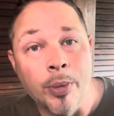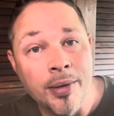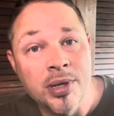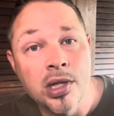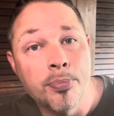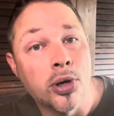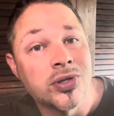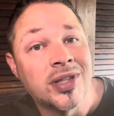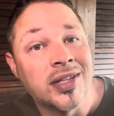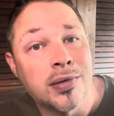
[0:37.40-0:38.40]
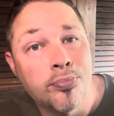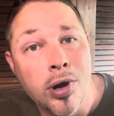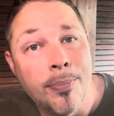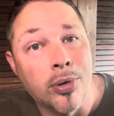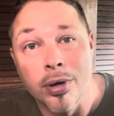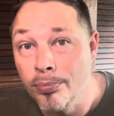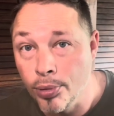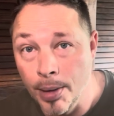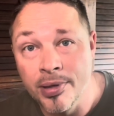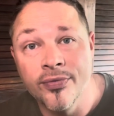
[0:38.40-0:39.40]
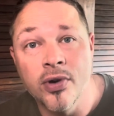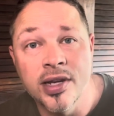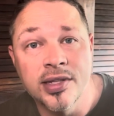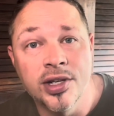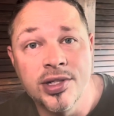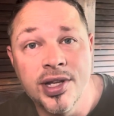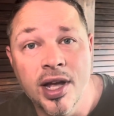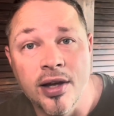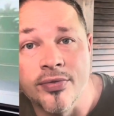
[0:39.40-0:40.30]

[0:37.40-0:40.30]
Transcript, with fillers: might be the person that's a prepper, prepping for SHTF,